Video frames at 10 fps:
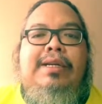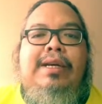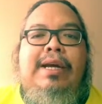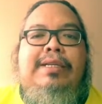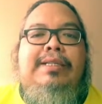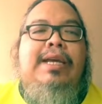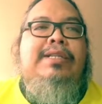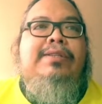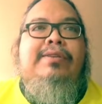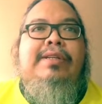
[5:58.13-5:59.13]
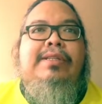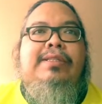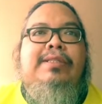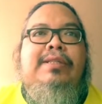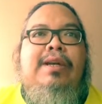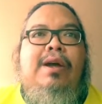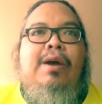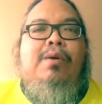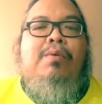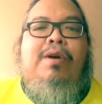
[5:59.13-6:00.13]
accessories
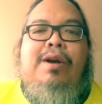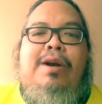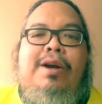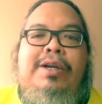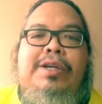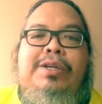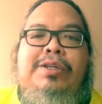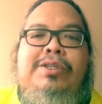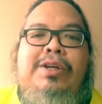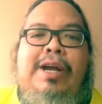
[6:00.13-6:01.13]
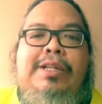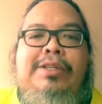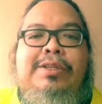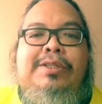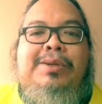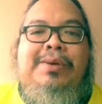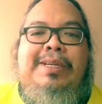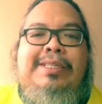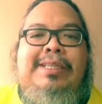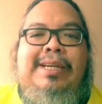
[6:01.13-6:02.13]
where you try to
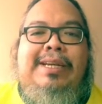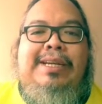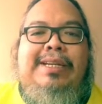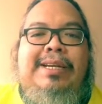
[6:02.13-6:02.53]
squeeze in